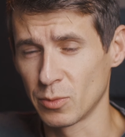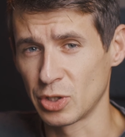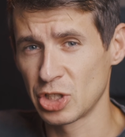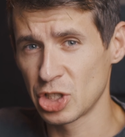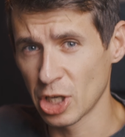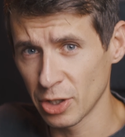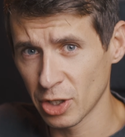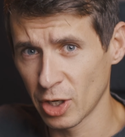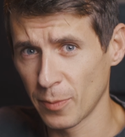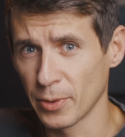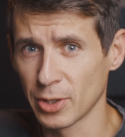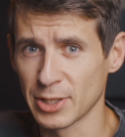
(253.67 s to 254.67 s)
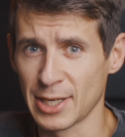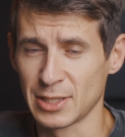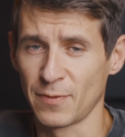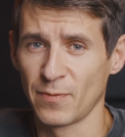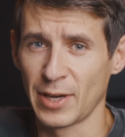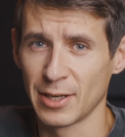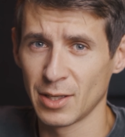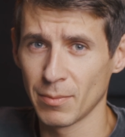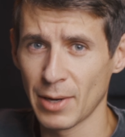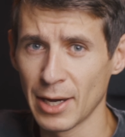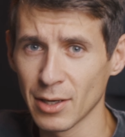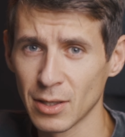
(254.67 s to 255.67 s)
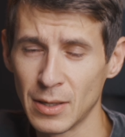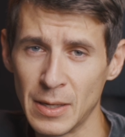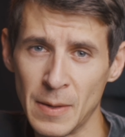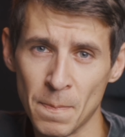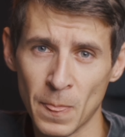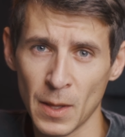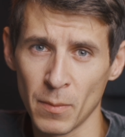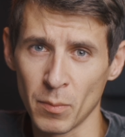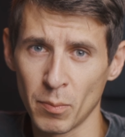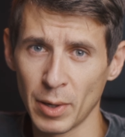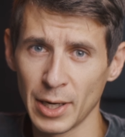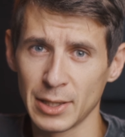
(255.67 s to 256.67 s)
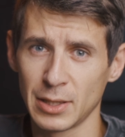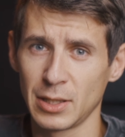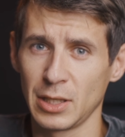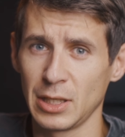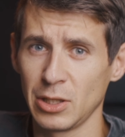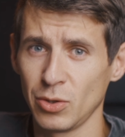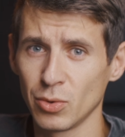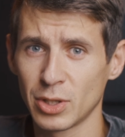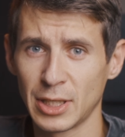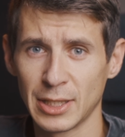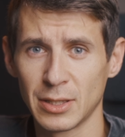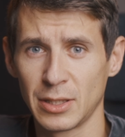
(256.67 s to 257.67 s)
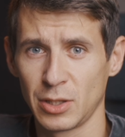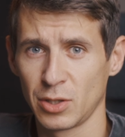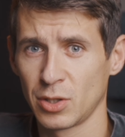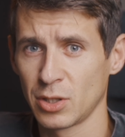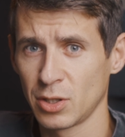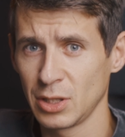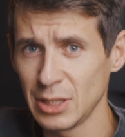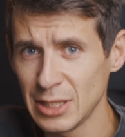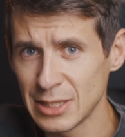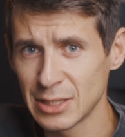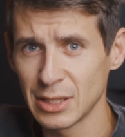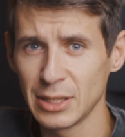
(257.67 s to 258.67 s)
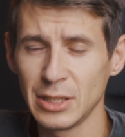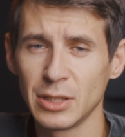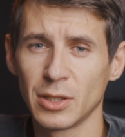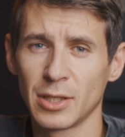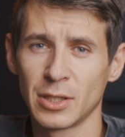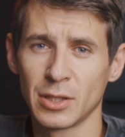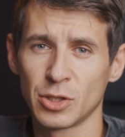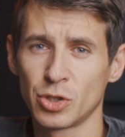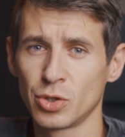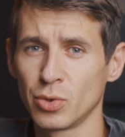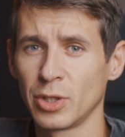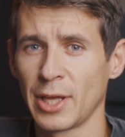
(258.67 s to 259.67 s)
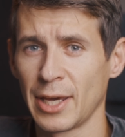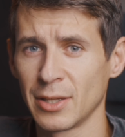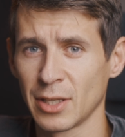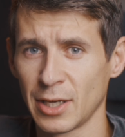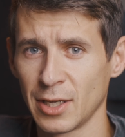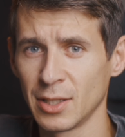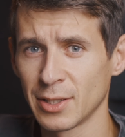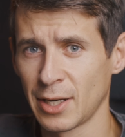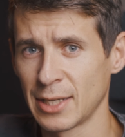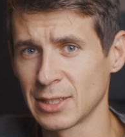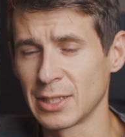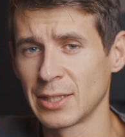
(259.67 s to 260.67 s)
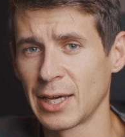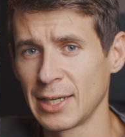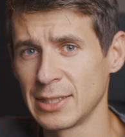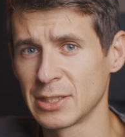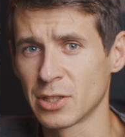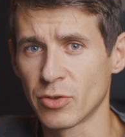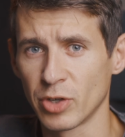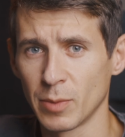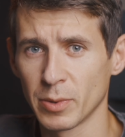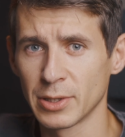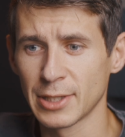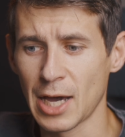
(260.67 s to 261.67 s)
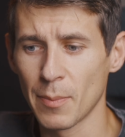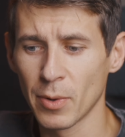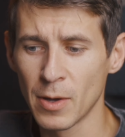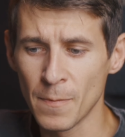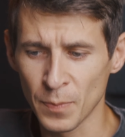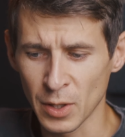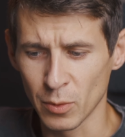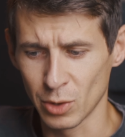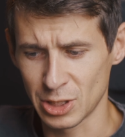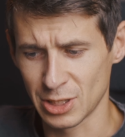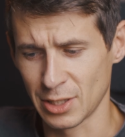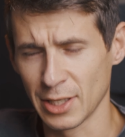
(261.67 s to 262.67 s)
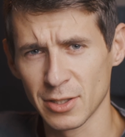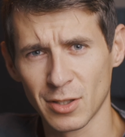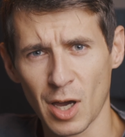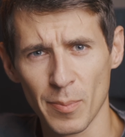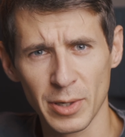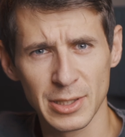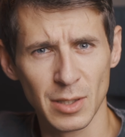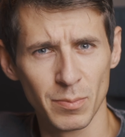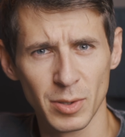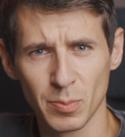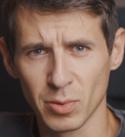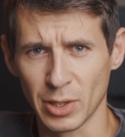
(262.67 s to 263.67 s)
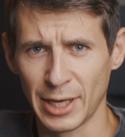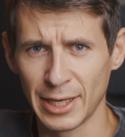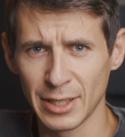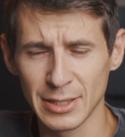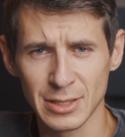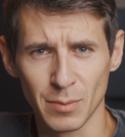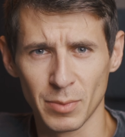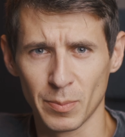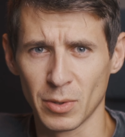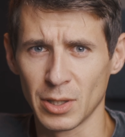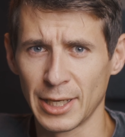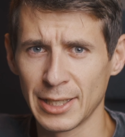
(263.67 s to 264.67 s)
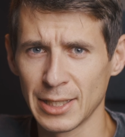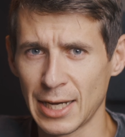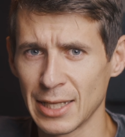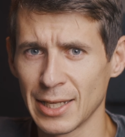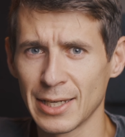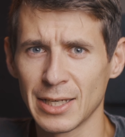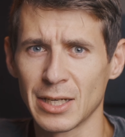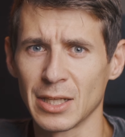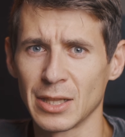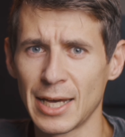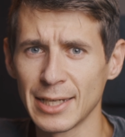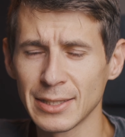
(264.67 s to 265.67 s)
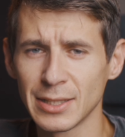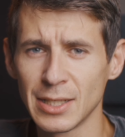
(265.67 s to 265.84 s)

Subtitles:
more chunkier because it has a fan in the back. But you can easily shoot it handheld. It has a nice grip on top, which is another topic. Some people hate it, some people like it. I like it a lot,